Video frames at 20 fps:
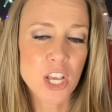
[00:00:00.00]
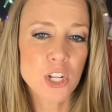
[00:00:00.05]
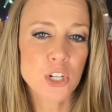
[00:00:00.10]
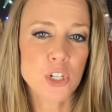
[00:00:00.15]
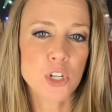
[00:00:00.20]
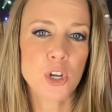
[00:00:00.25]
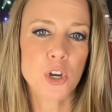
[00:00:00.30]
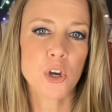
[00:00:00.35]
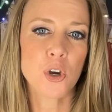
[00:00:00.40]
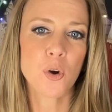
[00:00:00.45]

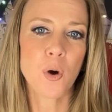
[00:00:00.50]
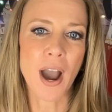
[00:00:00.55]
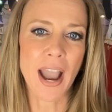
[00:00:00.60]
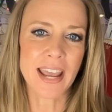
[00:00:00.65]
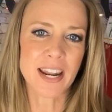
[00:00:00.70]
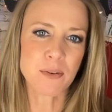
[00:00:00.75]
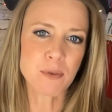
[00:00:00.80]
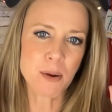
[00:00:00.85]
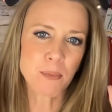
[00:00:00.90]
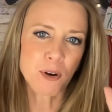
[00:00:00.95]
to
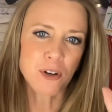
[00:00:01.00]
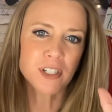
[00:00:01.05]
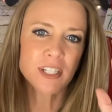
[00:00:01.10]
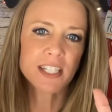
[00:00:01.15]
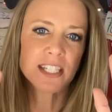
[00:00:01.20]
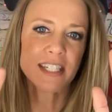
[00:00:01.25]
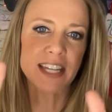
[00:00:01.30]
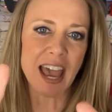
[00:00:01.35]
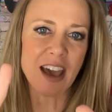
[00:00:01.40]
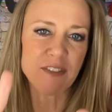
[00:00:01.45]
item number
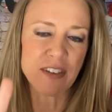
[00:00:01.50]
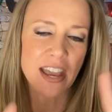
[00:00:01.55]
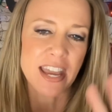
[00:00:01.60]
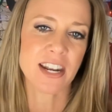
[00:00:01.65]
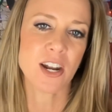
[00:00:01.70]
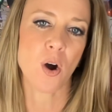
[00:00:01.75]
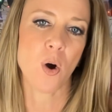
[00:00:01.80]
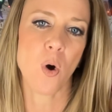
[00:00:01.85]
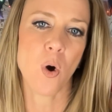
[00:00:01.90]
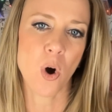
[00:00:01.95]
7
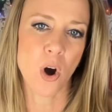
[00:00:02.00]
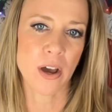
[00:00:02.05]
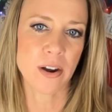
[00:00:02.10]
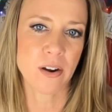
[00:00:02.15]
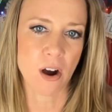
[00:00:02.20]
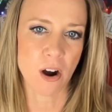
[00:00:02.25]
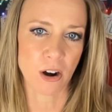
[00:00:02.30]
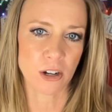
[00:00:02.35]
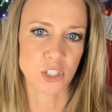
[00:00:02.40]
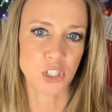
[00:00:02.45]
on
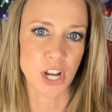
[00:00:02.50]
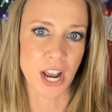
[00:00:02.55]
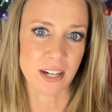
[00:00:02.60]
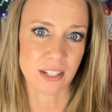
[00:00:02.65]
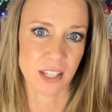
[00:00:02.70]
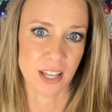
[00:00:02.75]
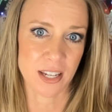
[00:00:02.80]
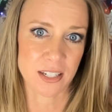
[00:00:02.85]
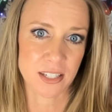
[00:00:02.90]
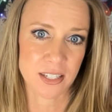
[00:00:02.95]
our
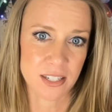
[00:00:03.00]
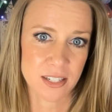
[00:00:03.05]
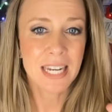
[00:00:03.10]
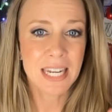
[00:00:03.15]
checklist.